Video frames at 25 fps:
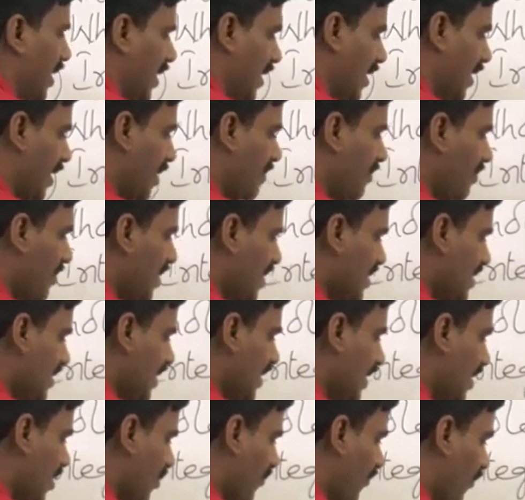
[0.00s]
numbers
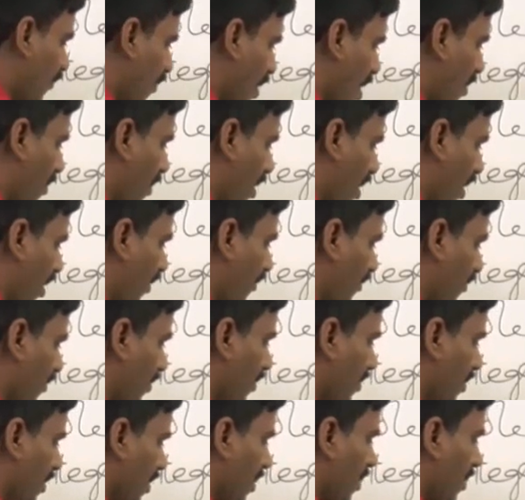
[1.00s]
in the form of
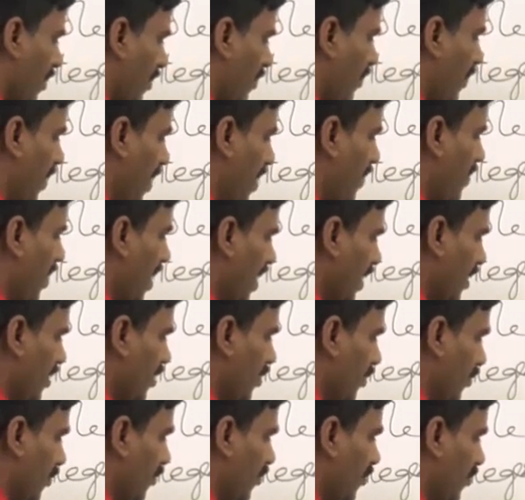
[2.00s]
P by
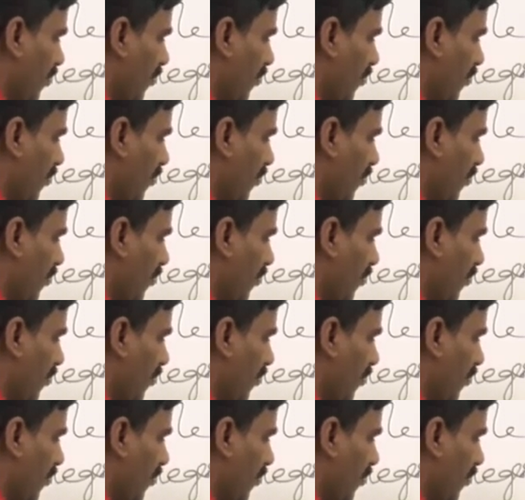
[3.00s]
Q,